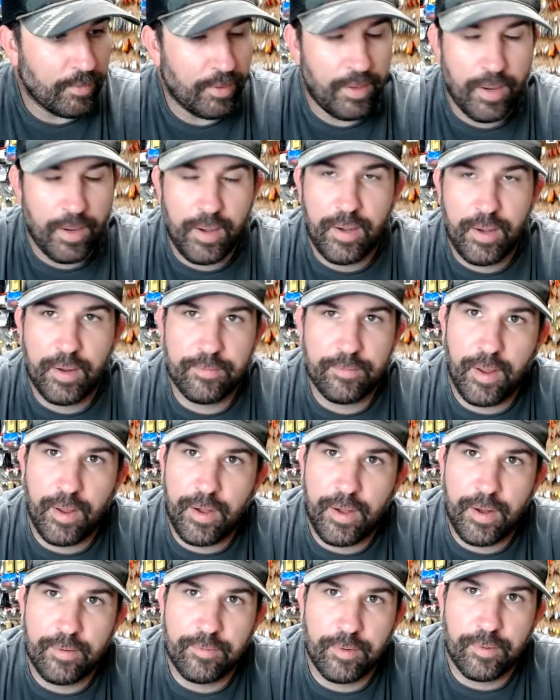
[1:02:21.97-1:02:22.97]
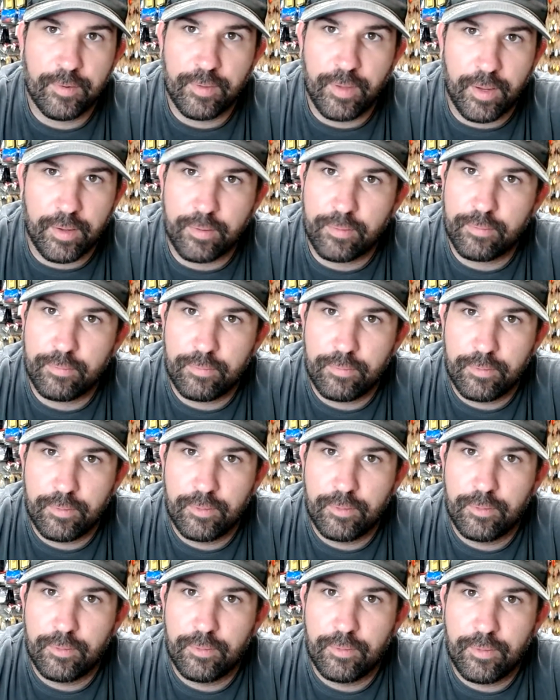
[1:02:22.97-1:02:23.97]
and I never like
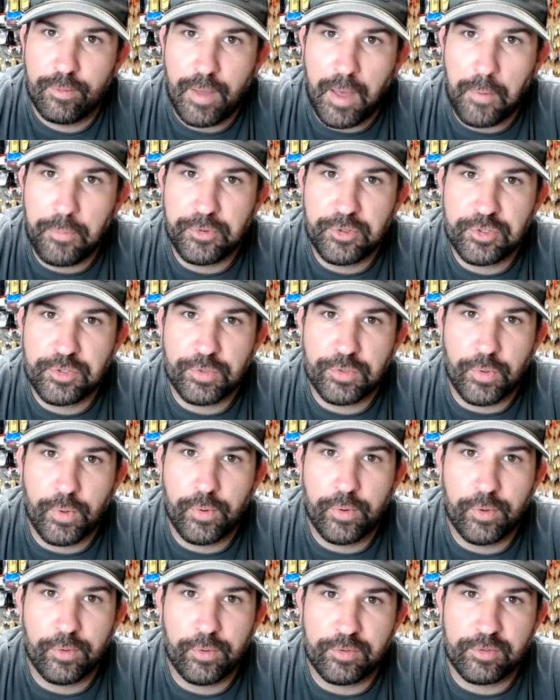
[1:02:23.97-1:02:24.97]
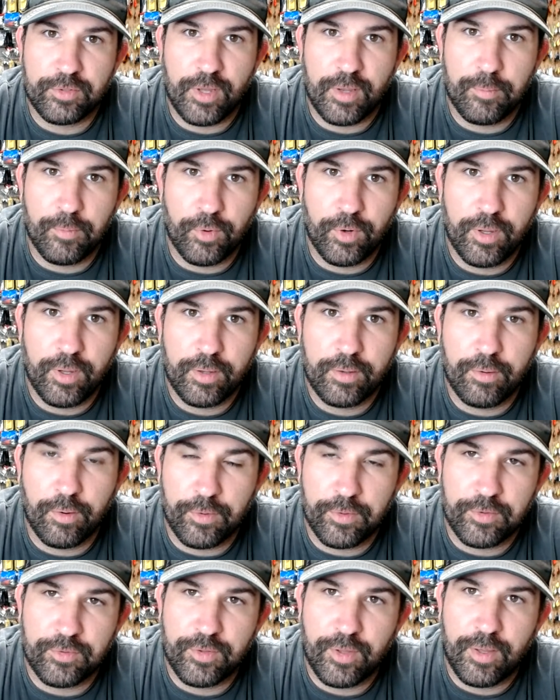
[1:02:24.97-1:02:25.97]
I would just throw it on the same rig
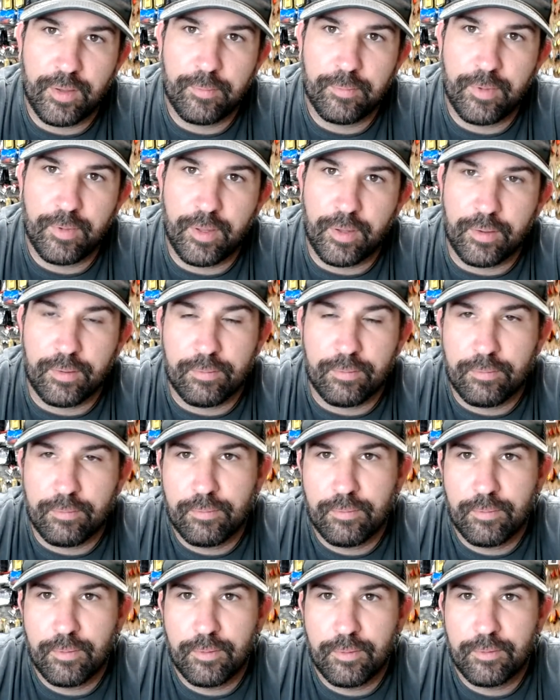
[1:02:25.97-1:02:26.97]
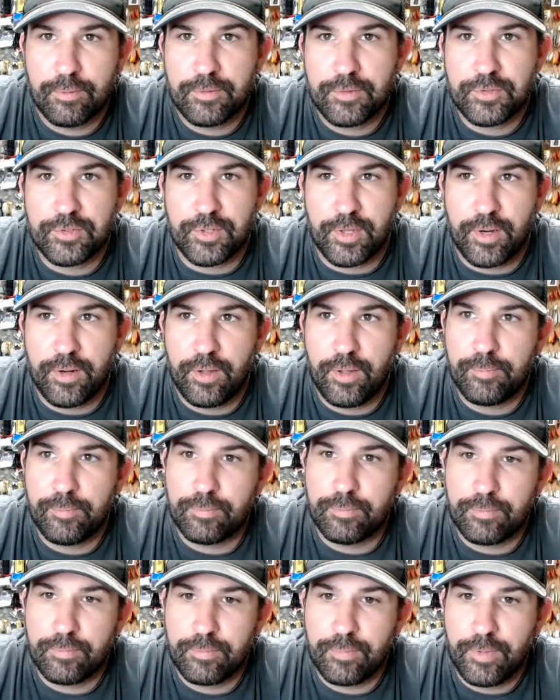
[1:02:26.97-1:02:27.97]
or the same like setup
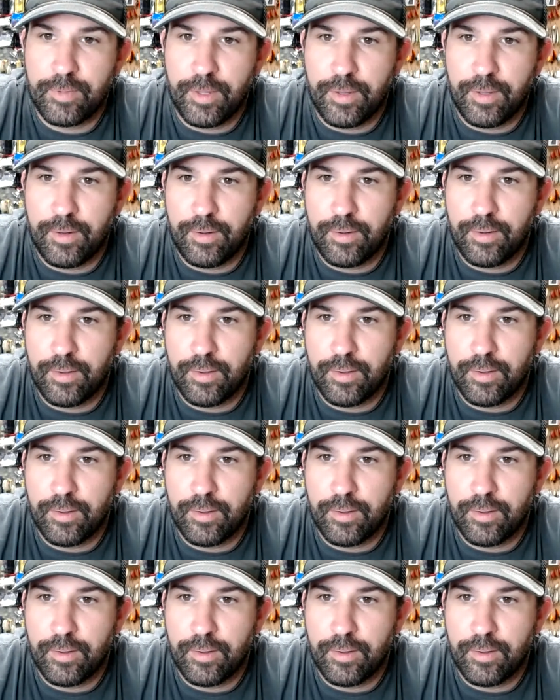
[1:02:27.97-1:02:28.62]
and